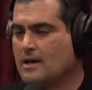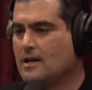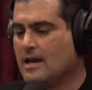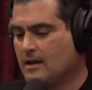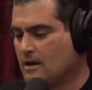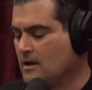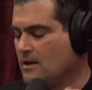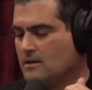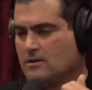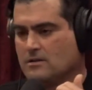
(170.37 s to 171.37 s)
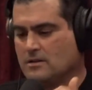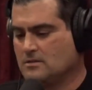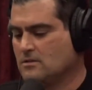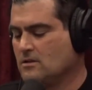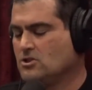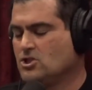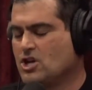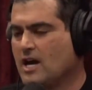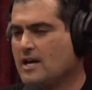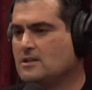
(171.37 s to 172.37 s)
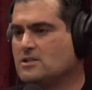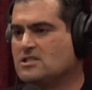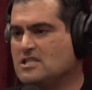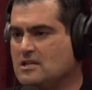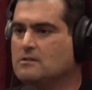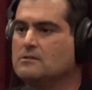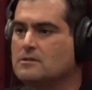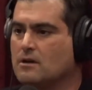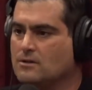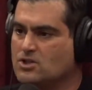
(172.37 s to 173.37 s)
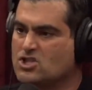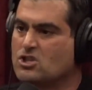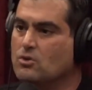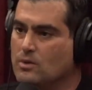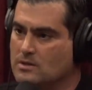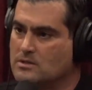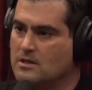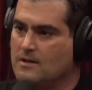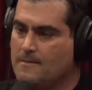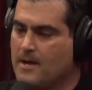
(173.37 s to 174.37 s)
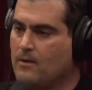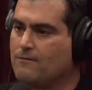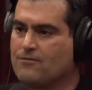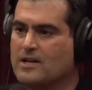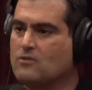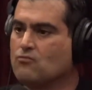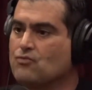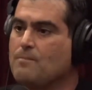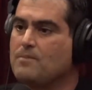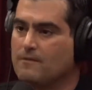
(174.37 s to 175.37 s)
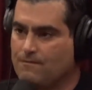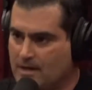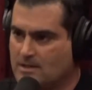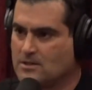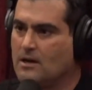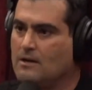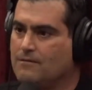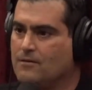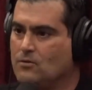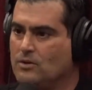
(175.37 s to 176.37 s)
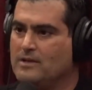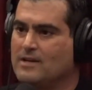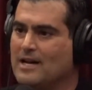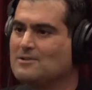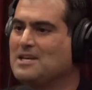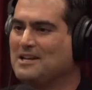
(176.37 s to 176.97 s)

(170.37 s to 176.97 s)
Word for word: okay, and I, there are these giant seagulls called skuas that will fricking rip your face off if you leave it out.